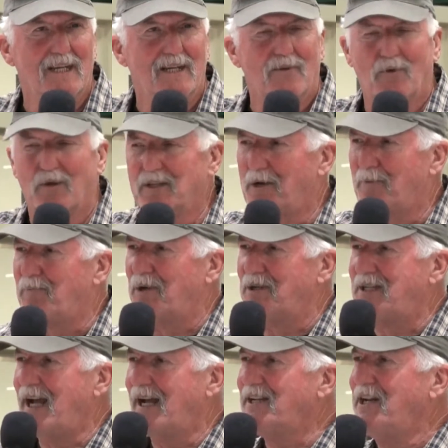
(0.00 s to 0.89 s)
Well, they're
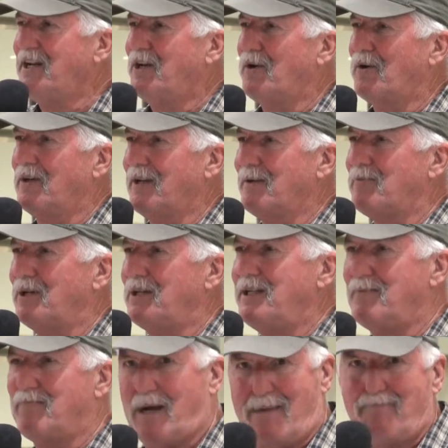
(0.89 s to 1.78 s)
protecting your
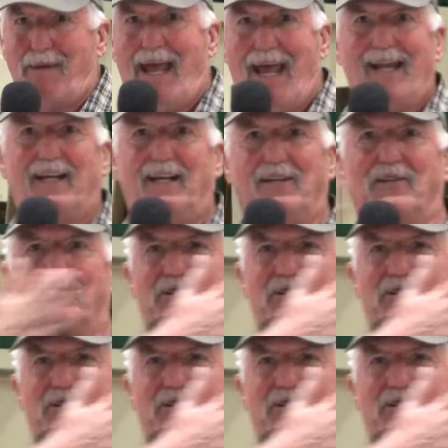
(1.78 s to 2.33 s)
liberty by banning the